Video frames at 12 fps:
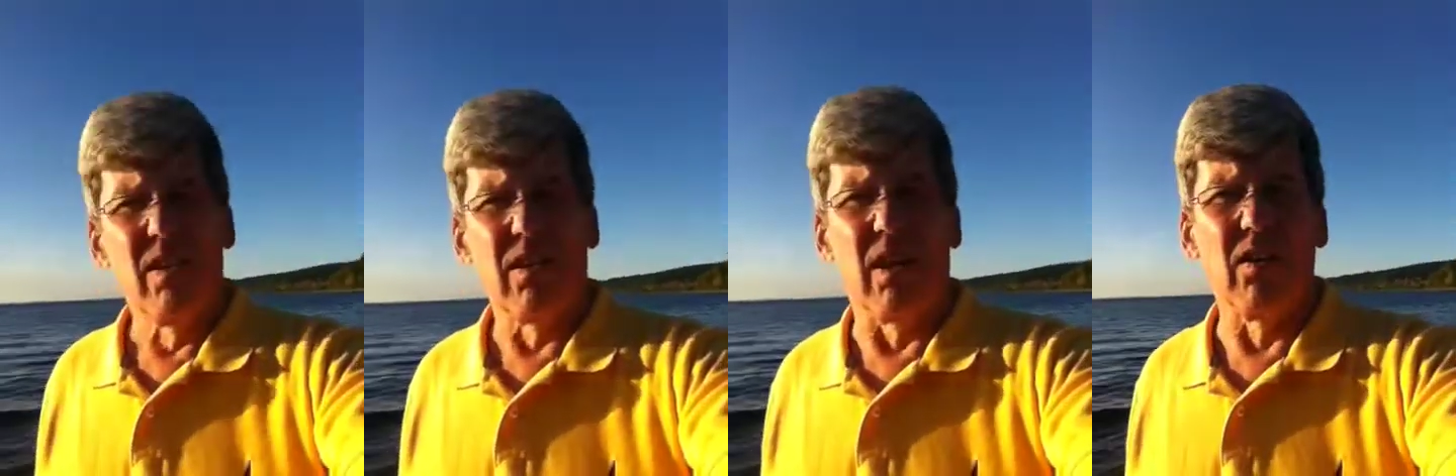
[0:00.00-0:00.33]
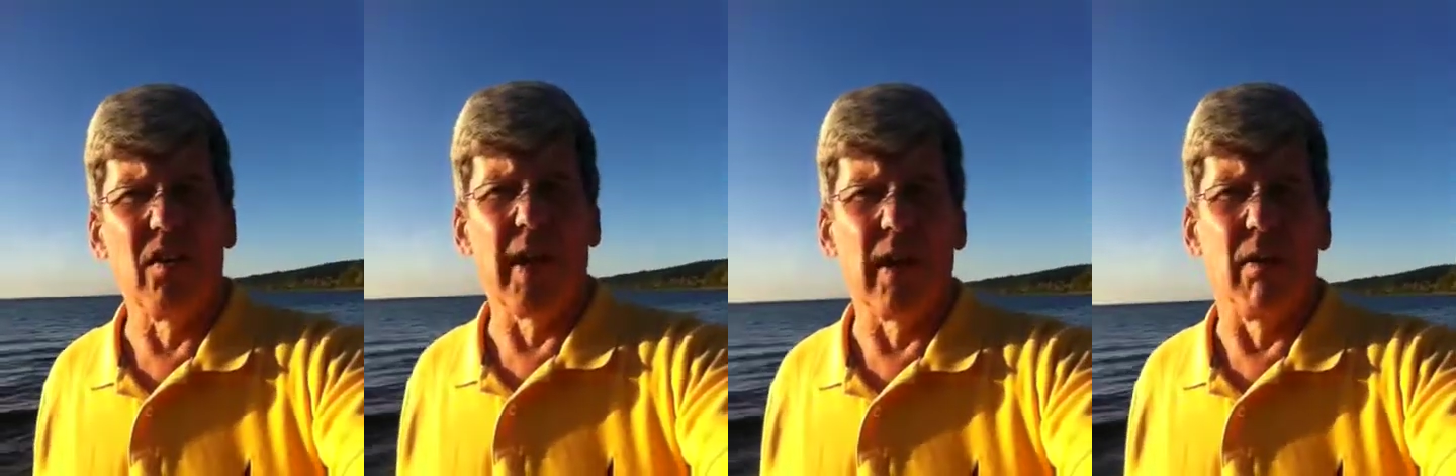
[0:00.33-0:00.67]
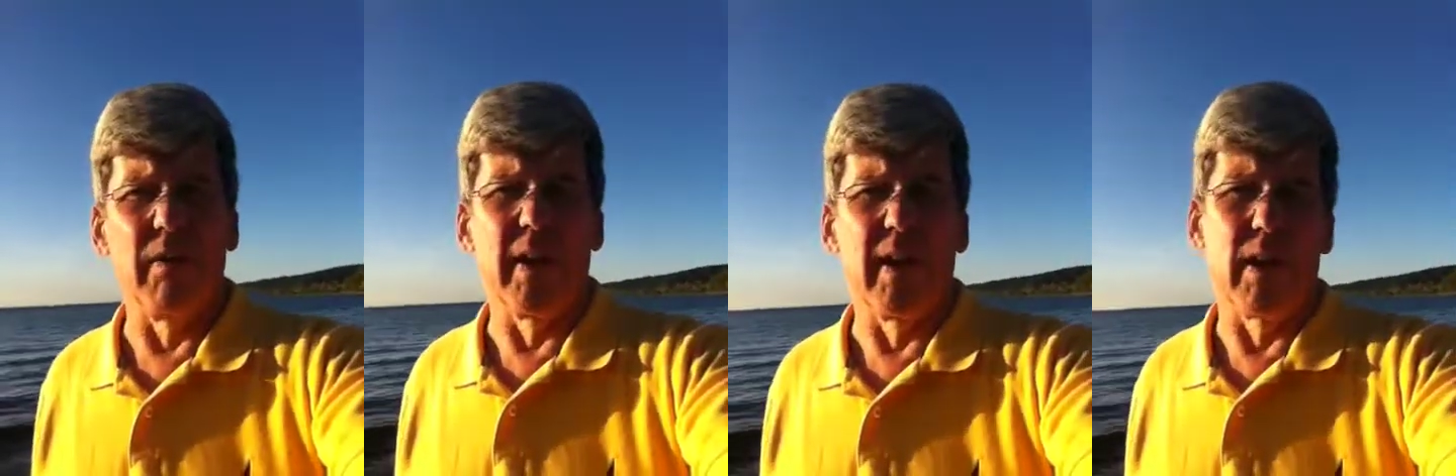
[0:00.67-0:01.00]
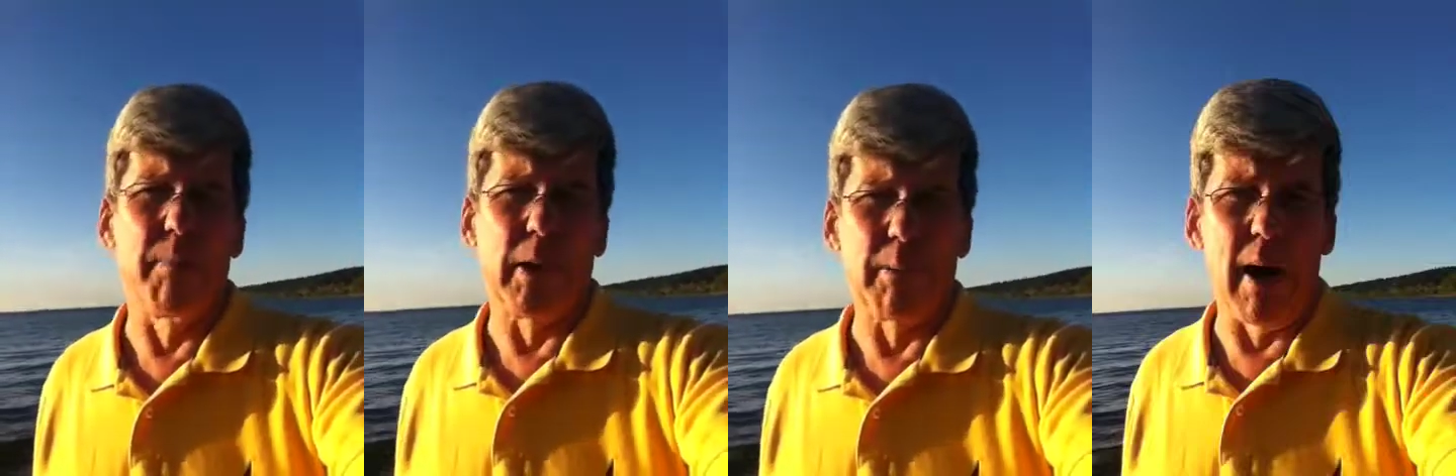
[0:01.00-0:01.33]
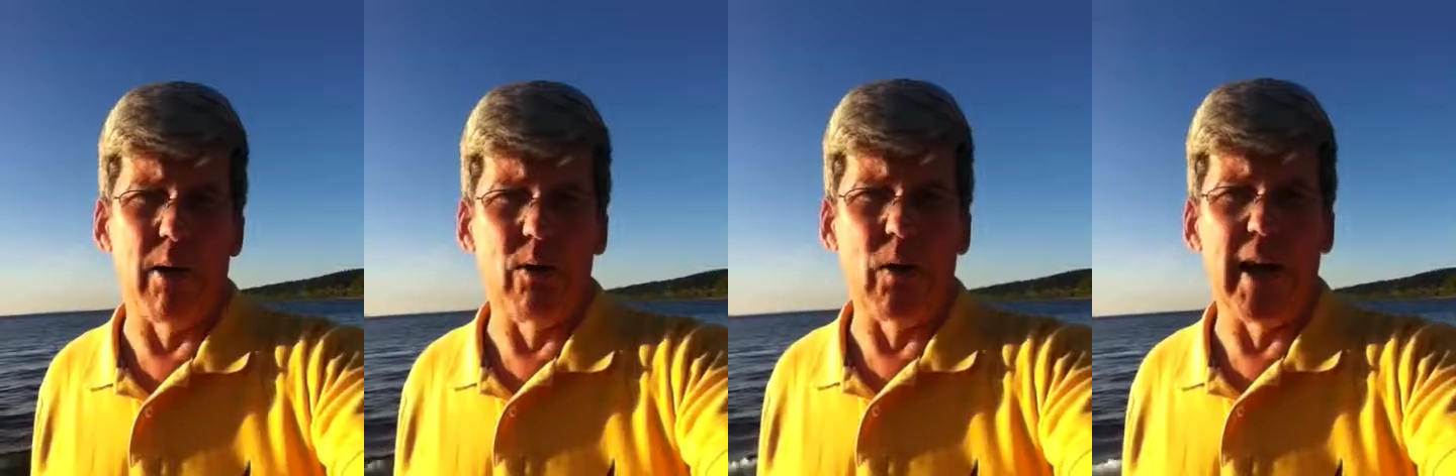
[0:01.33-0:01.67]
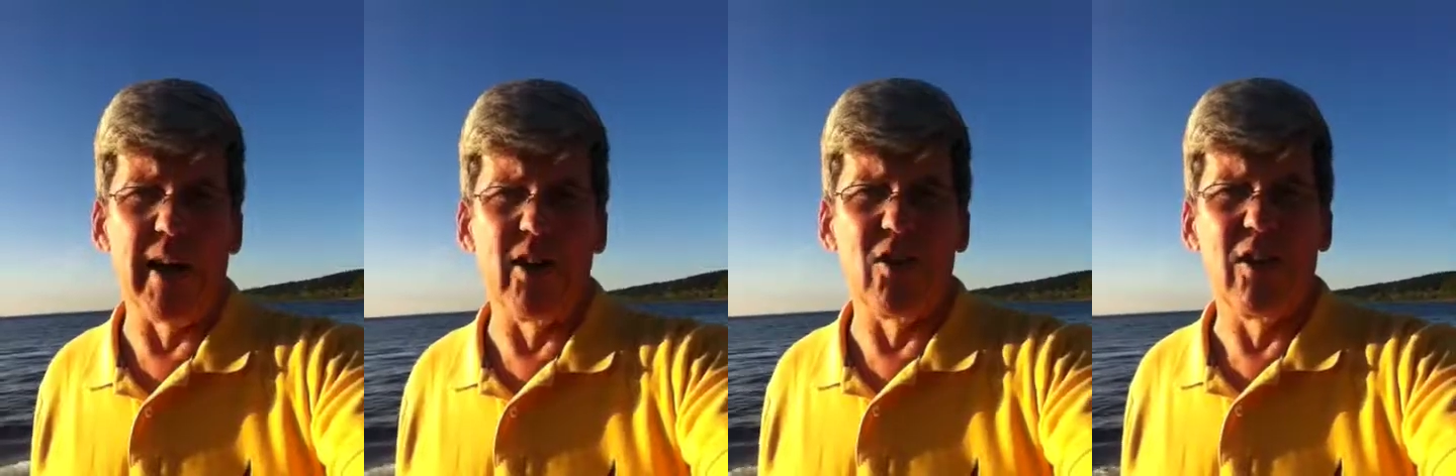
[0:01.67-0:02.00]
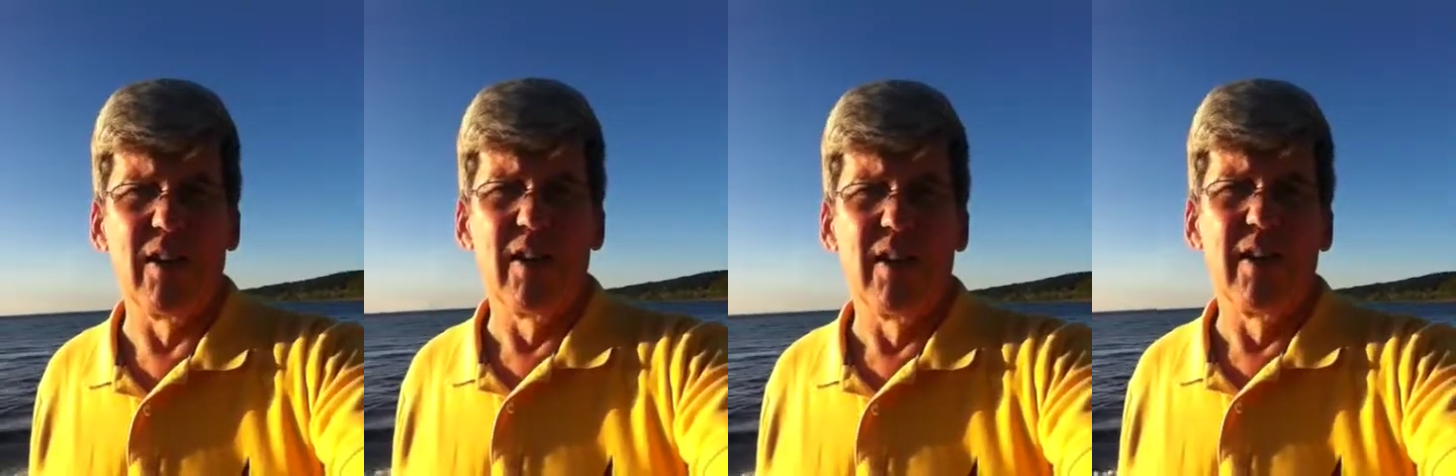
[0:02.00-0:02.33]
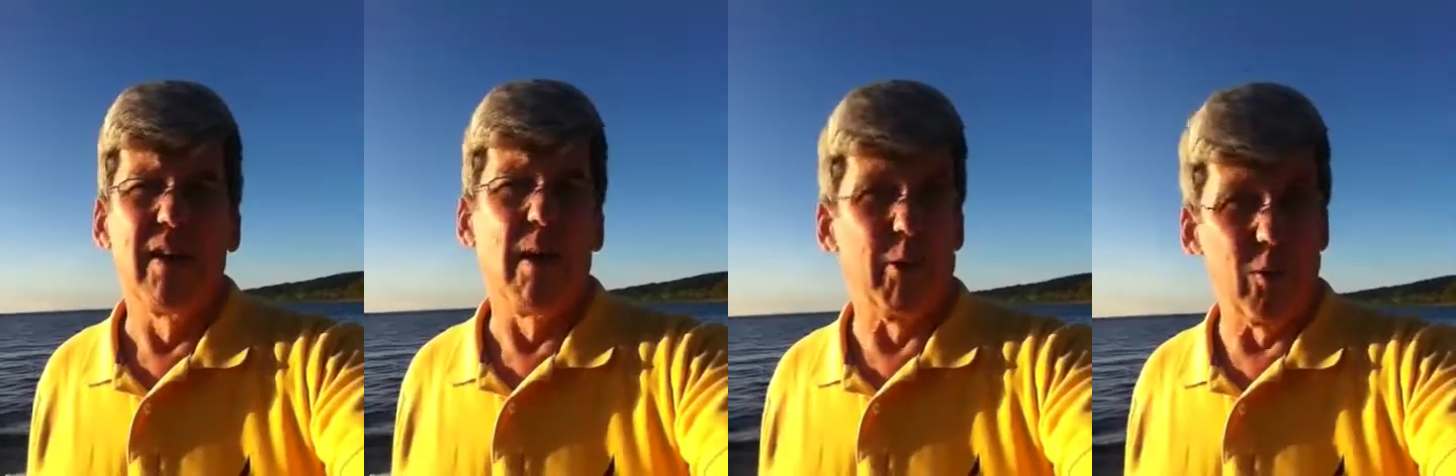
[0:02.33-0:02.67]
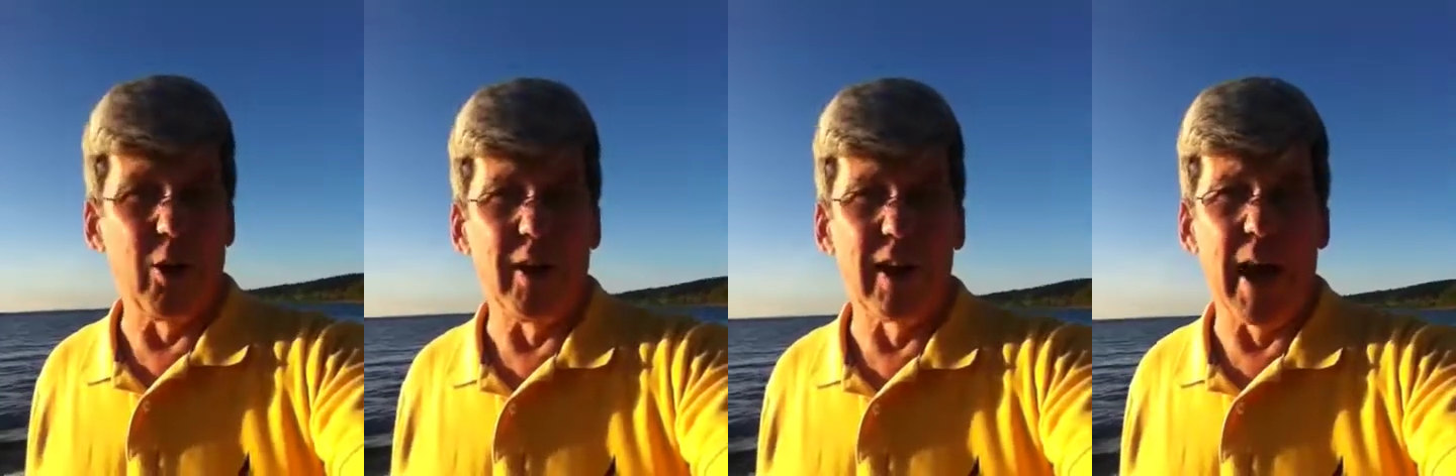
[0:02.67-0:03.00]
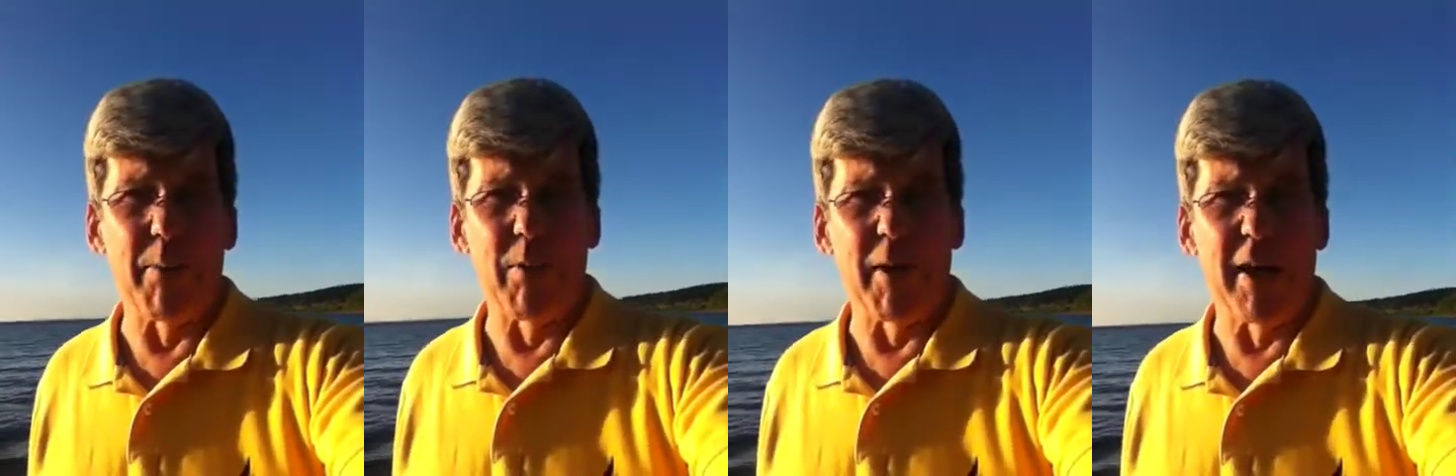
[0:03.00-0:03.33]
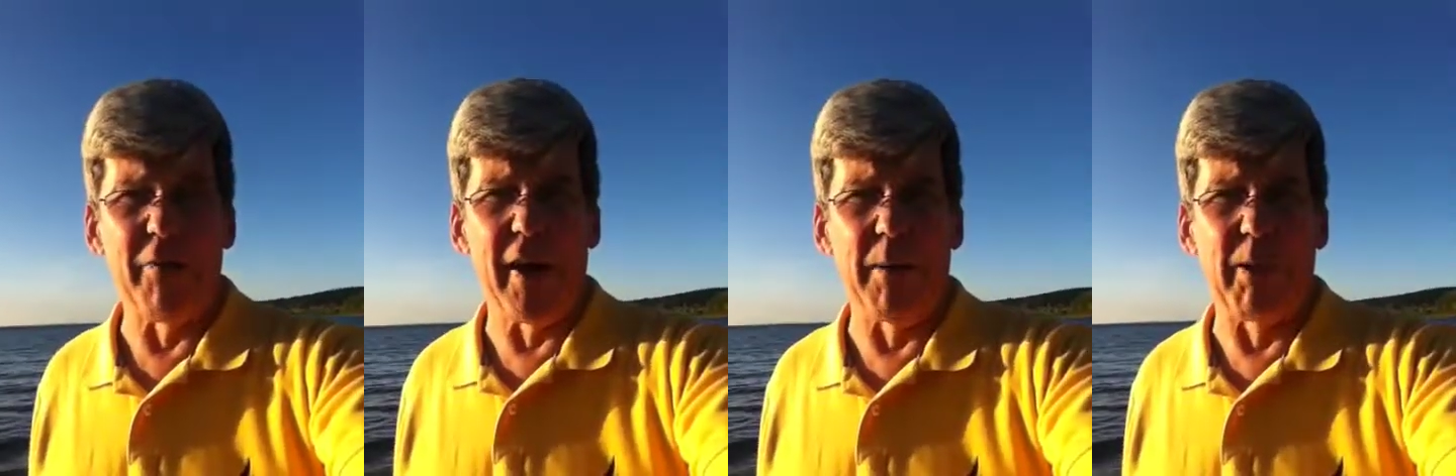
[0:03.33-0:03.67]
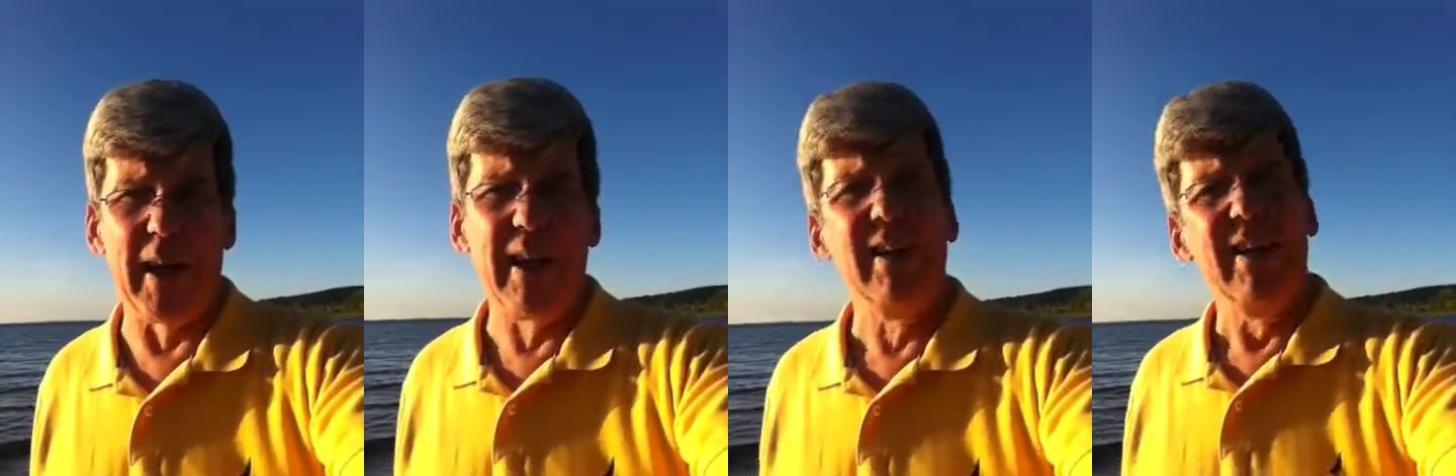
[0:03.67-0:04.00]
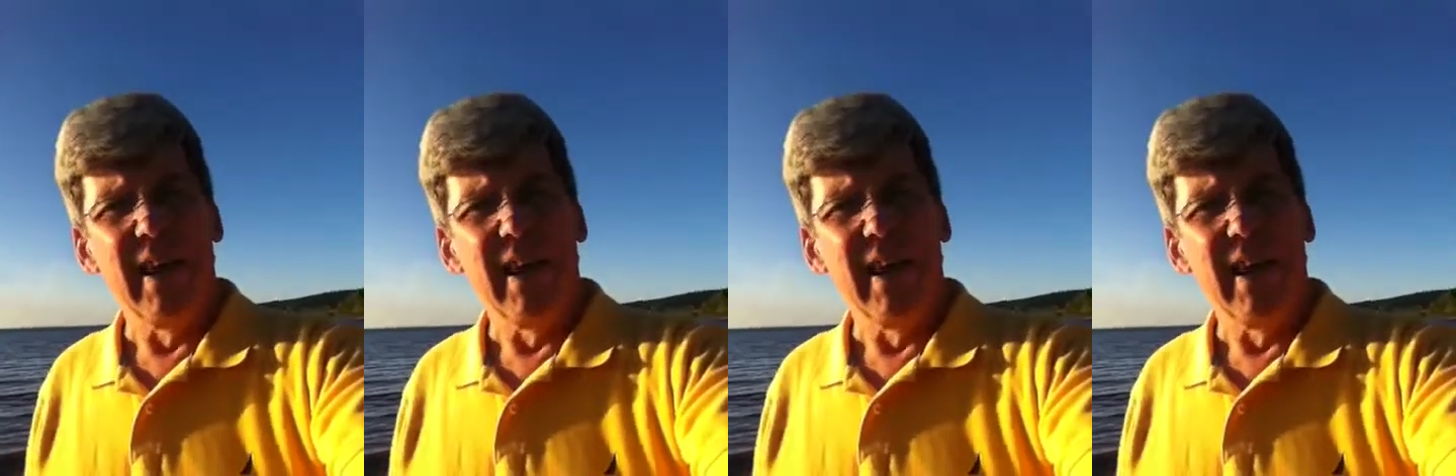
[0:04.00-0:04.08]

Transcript: sun setting over the Olympic mountain range, I'm enjoying time with my family.